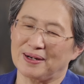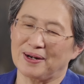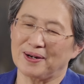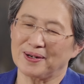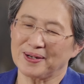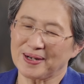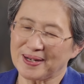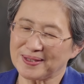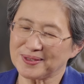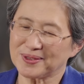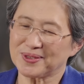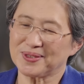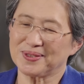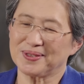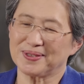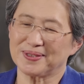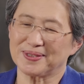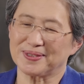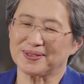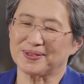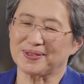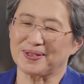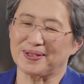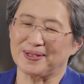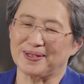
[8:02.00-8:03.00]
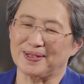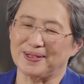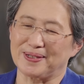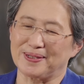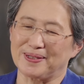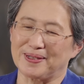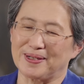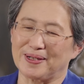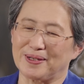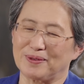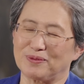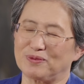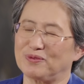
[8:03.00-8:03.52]
Our engineers
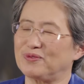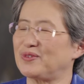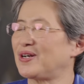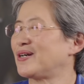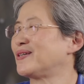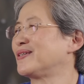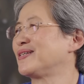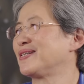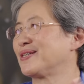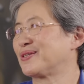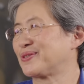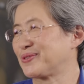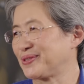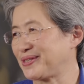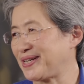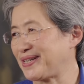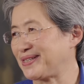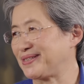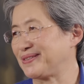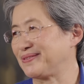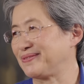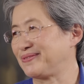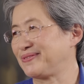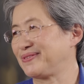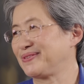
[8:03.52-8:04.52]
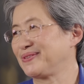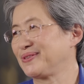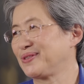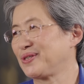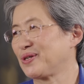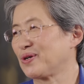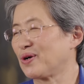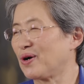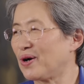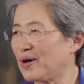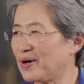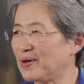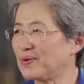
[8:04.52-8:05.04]
are very creative.
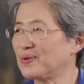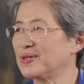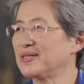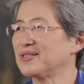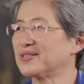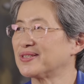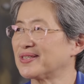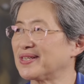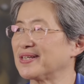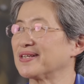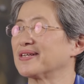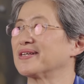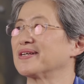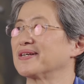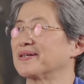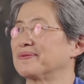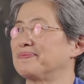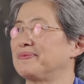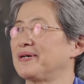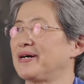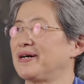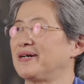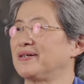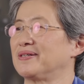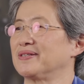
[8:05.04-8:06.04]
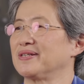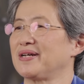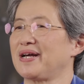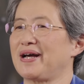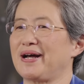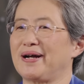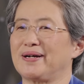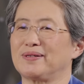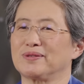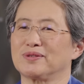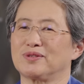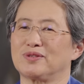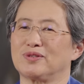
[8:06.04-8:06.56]
They're always thinking about
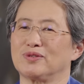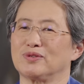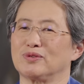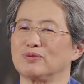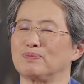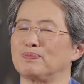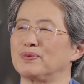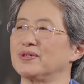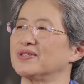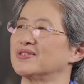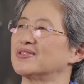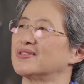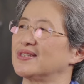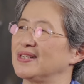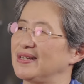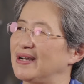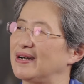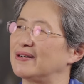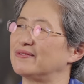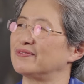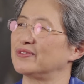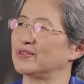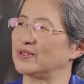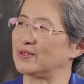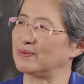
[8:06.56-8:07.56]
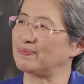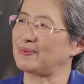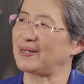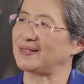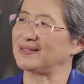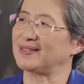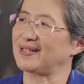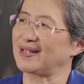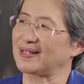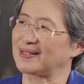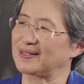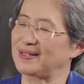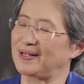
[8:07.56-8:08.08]
how to push the envelope on
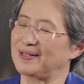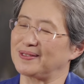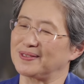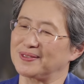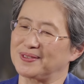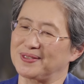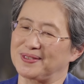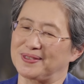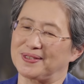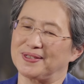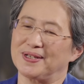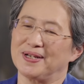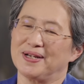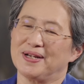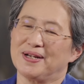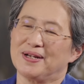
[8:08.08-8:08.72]
technology.